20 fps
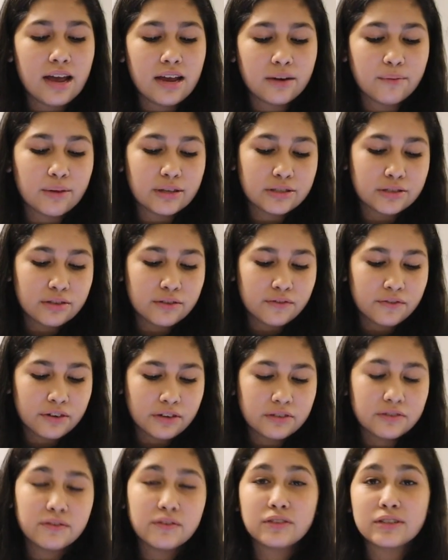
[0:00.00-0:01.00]
Anyway, so the
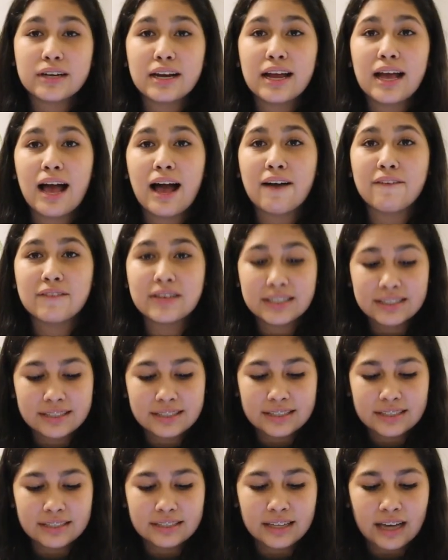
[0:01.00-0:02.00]
first folder I have is
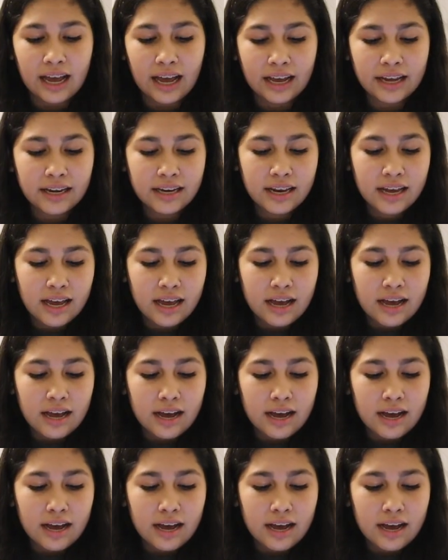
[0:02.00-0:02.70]
design.